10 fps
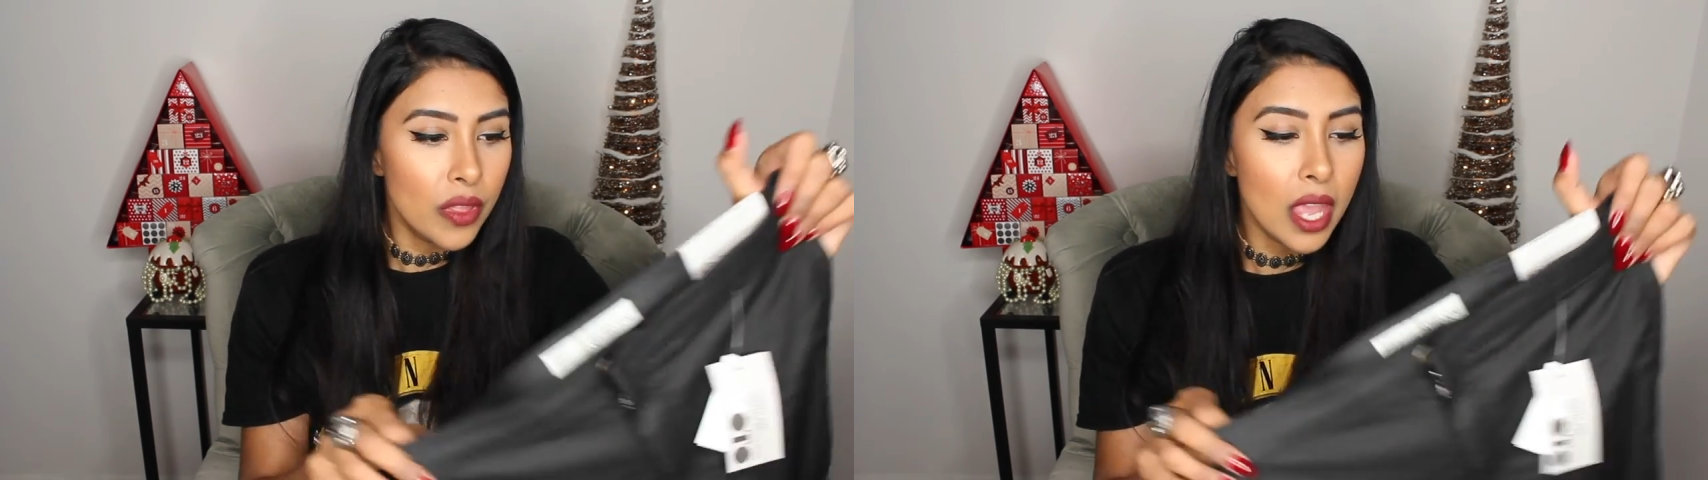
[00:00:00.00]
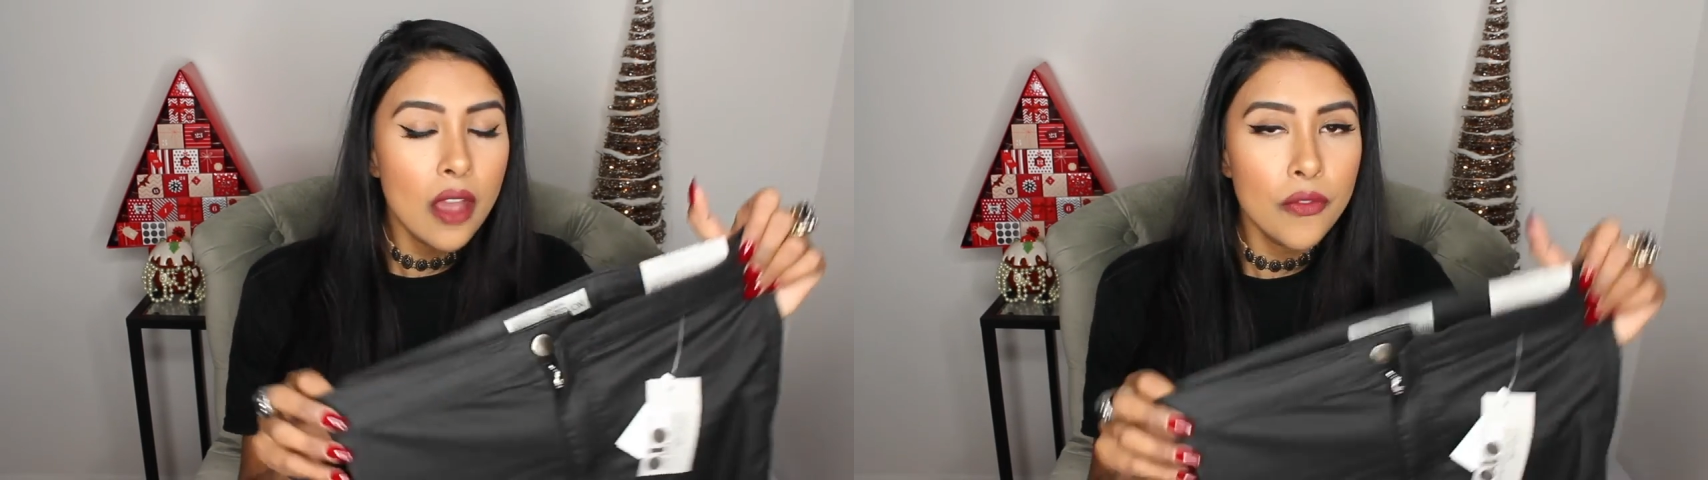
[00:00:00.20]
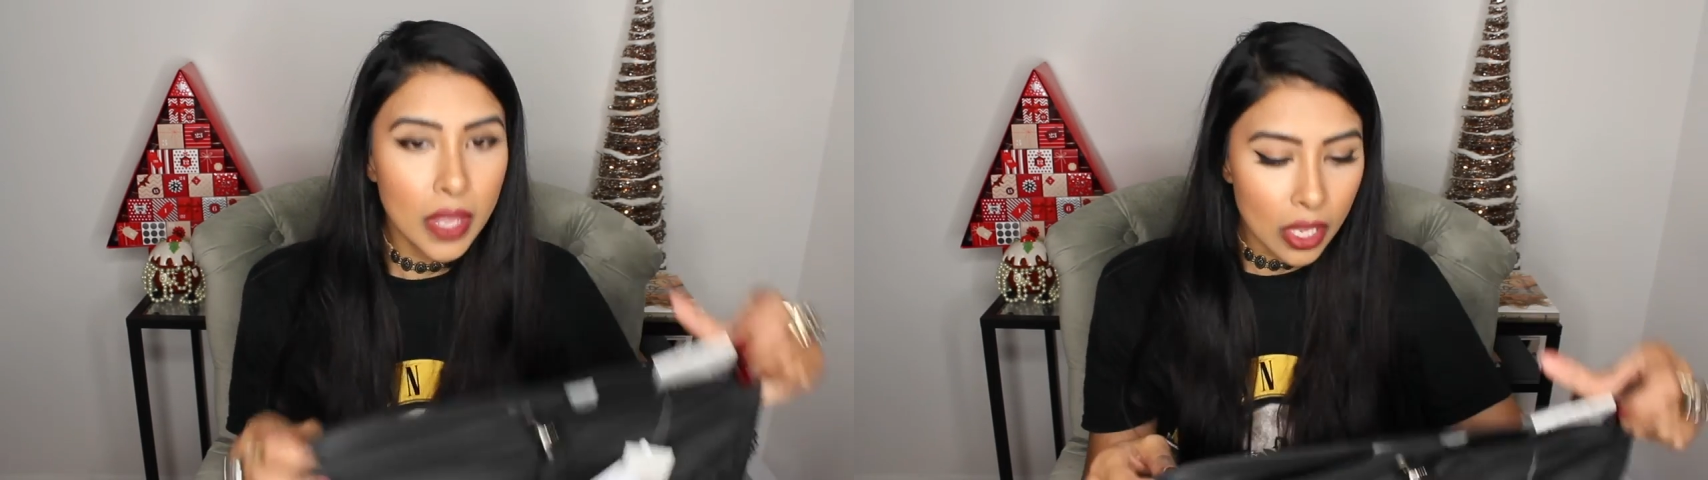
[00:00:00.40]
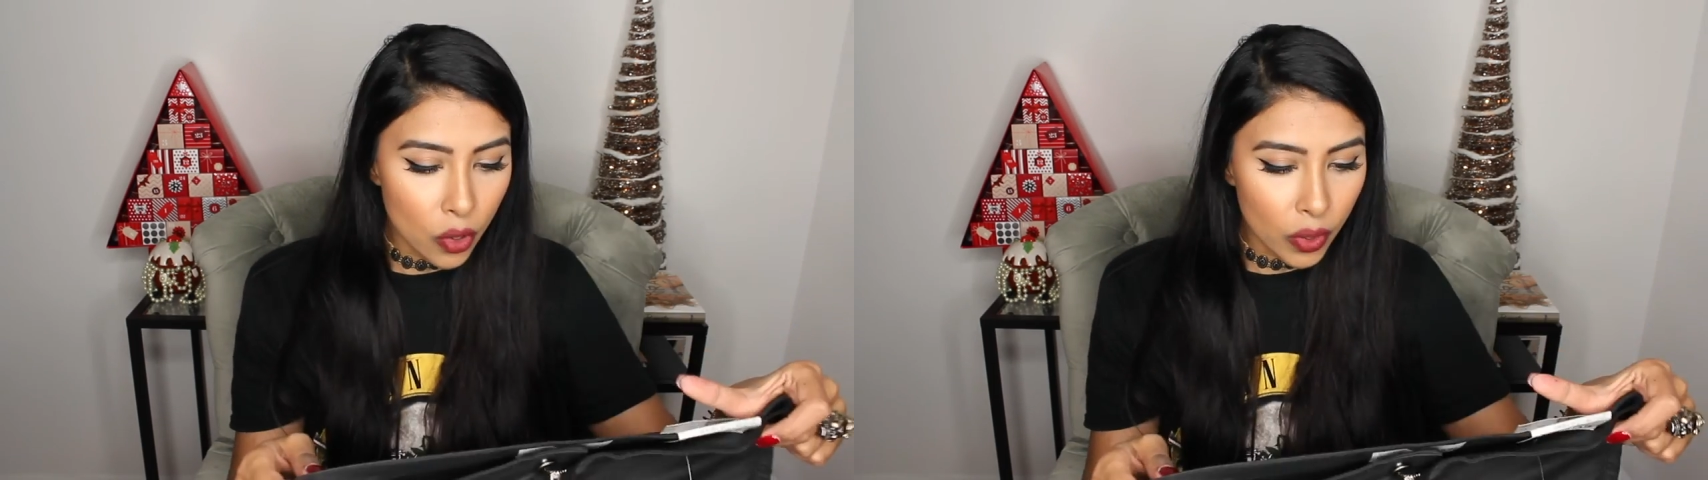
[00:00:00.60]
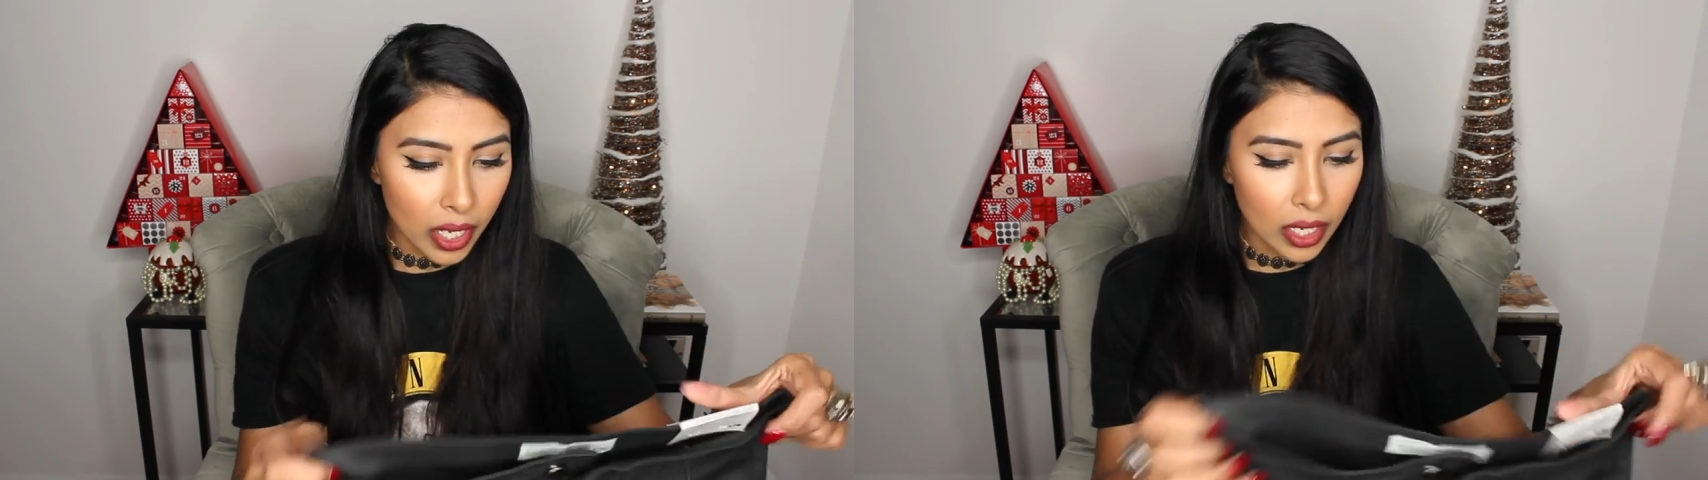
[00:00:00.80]
they are figure
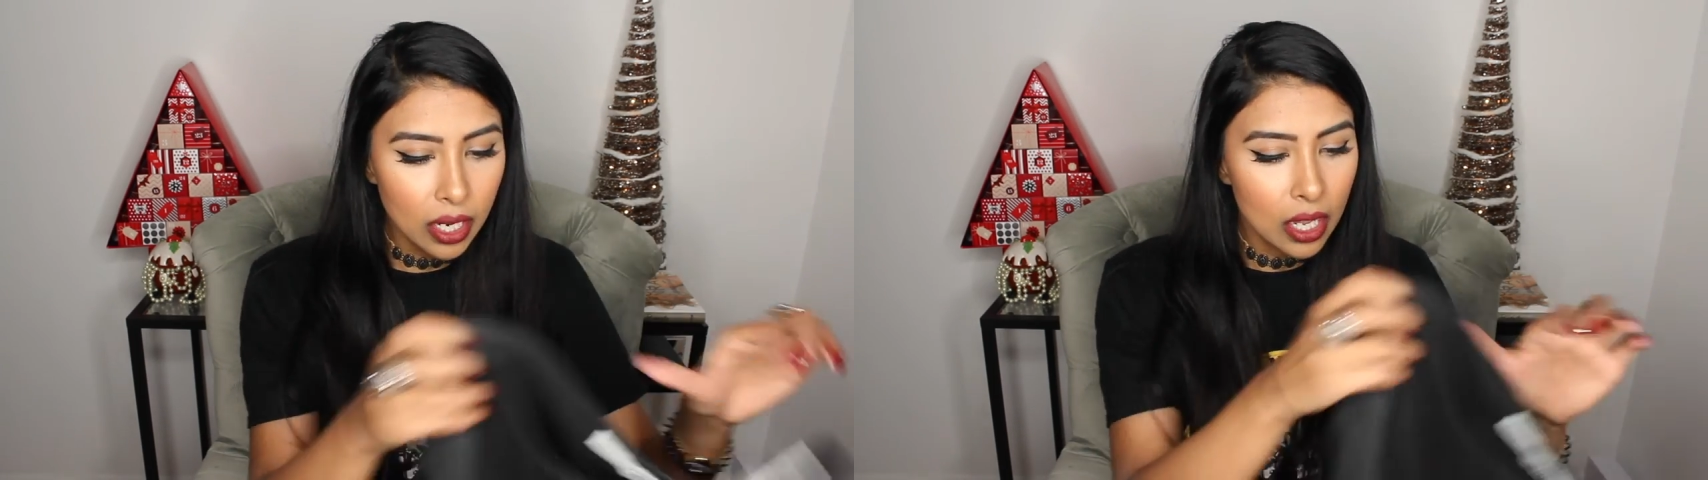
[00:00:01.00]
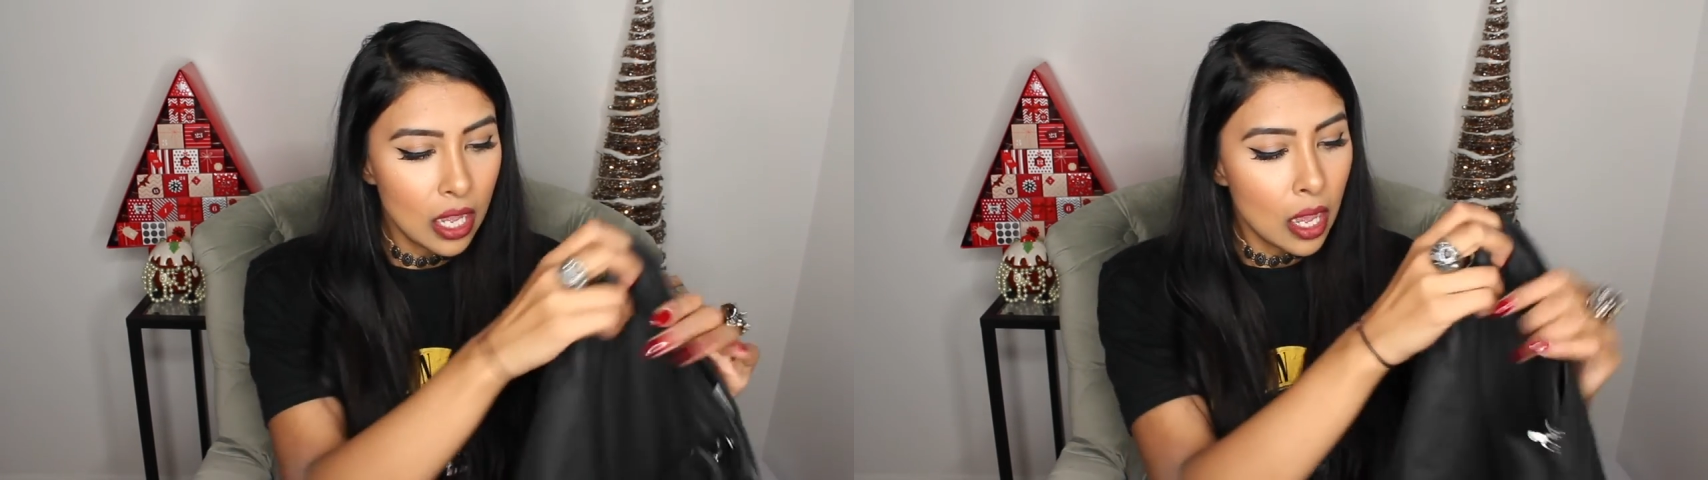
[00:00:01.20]
hugging,